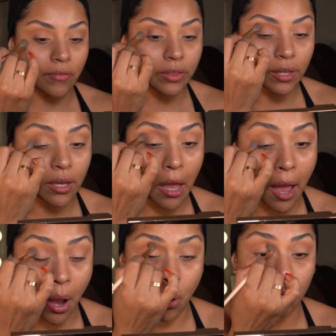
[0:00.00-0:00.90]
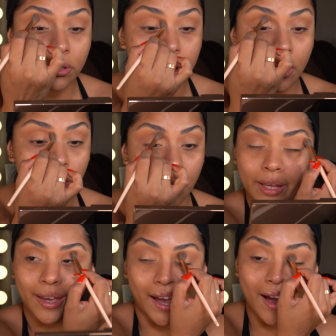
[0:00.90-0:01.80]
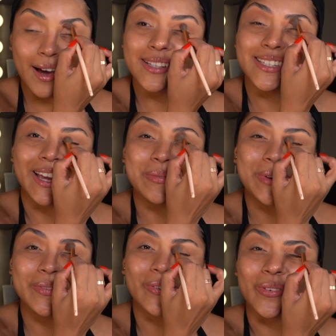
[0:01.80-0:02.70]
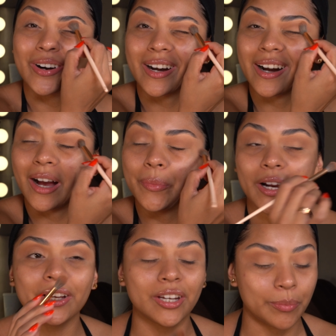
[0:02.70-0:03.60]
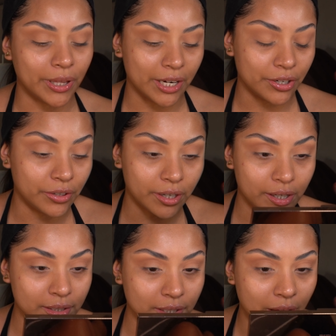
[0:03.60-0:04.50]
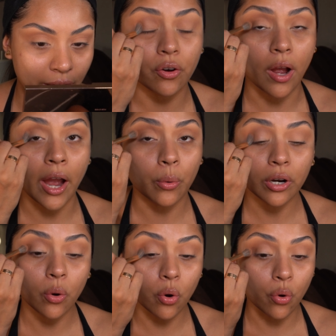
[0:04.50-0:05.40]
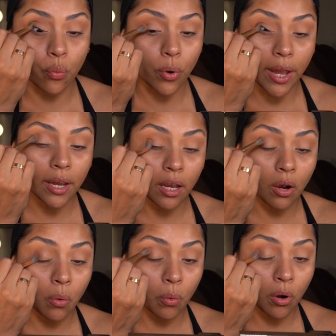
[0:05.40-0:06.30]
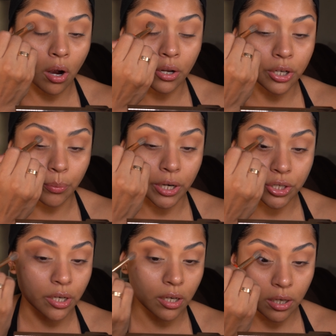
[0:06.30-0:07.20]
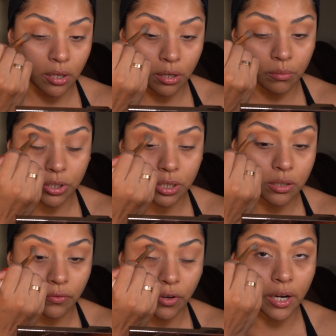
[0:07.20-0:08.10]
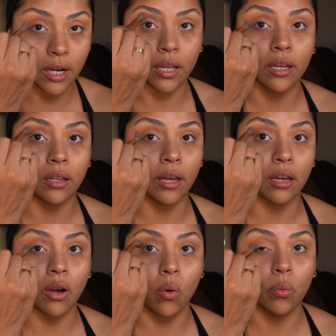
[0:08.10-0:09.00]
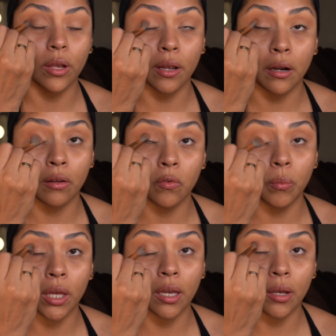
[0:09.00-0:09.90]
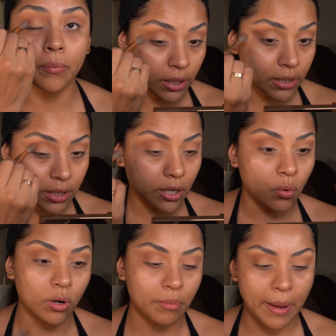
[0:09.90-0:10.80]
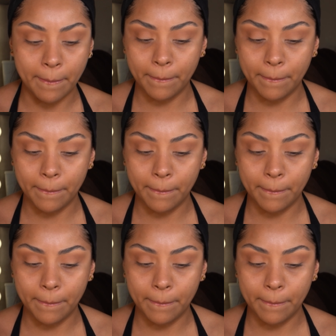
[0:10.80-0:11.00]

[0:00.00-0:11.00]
everything out like a day before. I'm not a good planner, you guys. I work great under pressure, which is very like weird of me. That's like one of my